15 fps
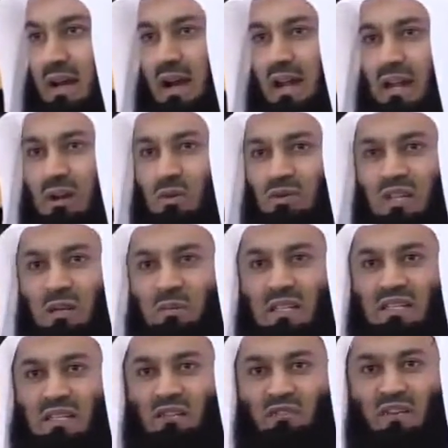And I looked at
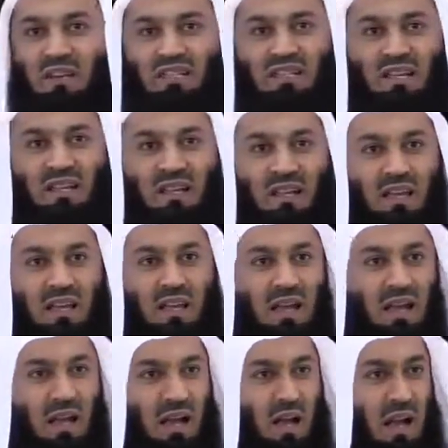myself and I said,
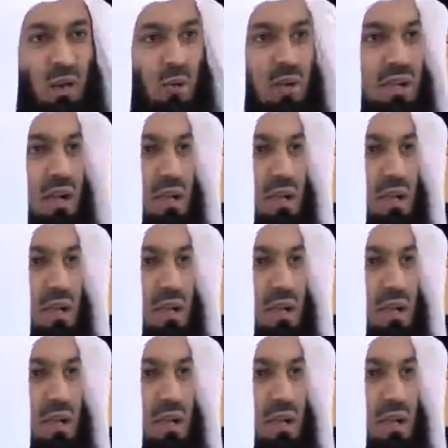our